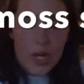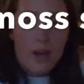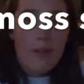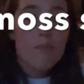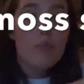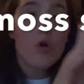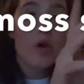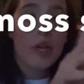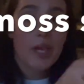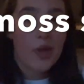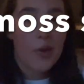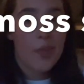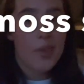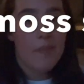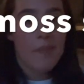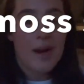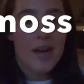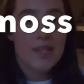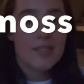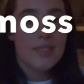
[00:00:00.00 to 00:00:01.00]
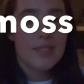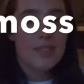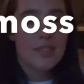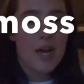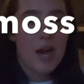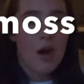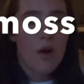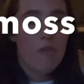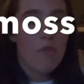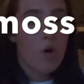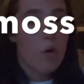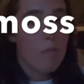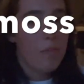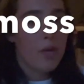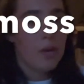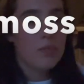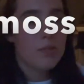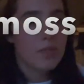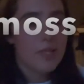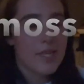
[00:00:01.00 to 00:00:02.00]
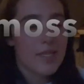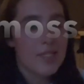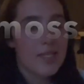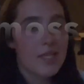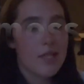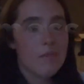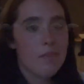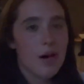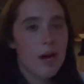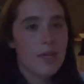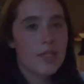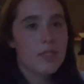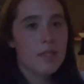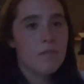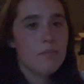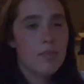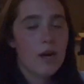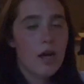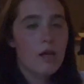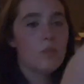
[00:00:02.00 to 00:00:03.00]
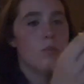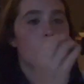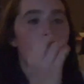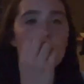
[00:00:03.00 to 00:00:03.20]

I'm working on the pattern now. I've got people testing the pattern, but